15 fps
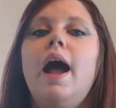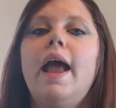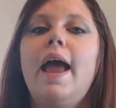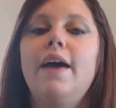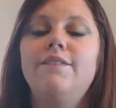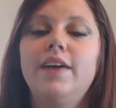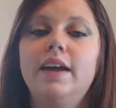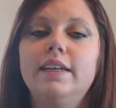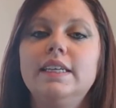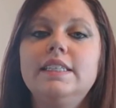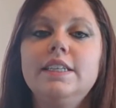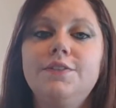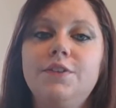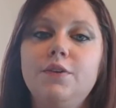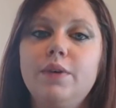I have found a
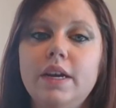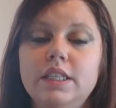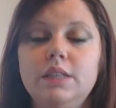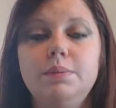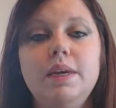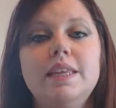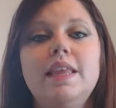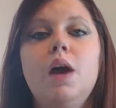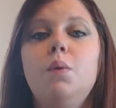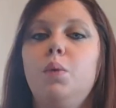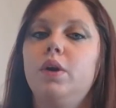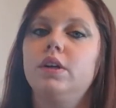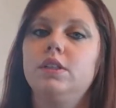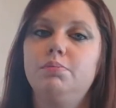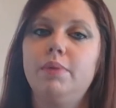different recipe that
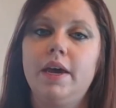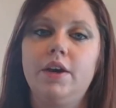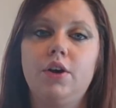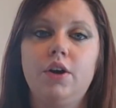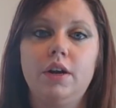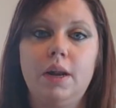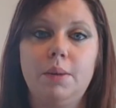works better,